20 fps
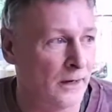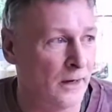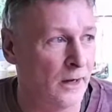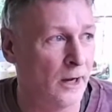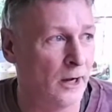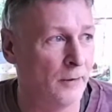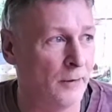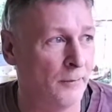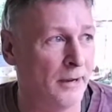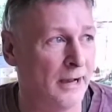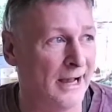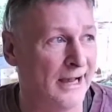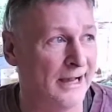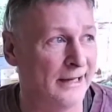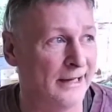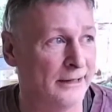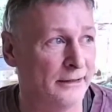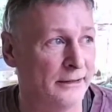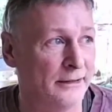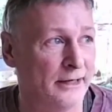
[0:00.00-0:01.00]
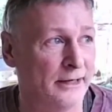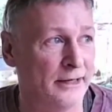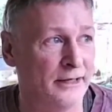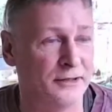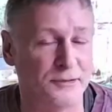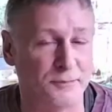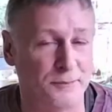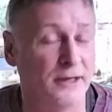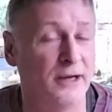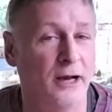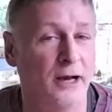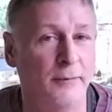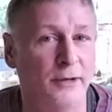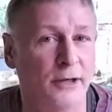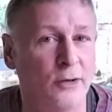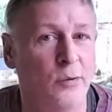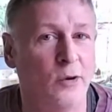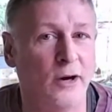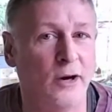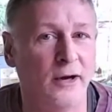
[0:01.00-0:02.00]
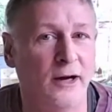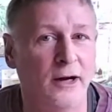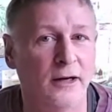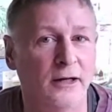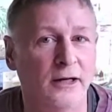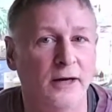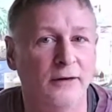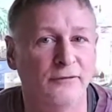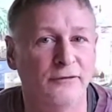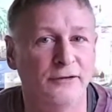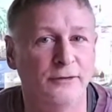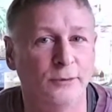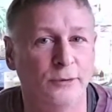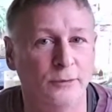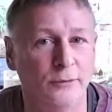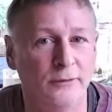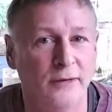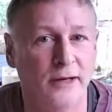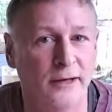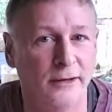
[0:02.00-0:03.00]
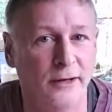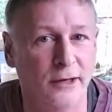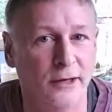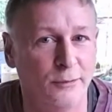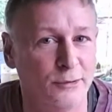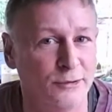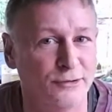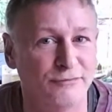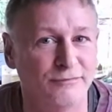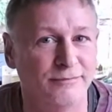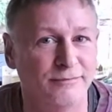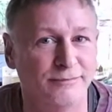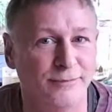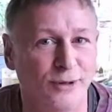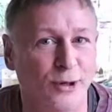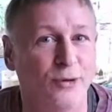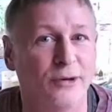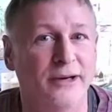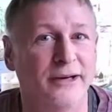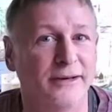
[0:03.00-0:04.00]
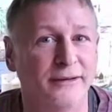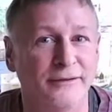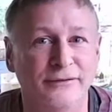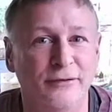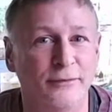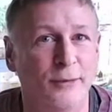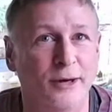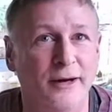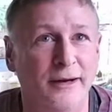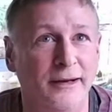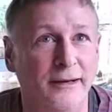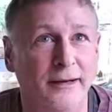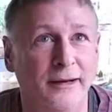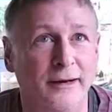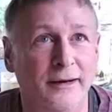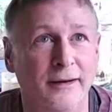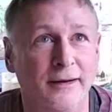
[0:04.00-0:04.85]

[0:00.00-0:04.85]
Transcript: And it's becoming quite uncomfortable. And I was longing for my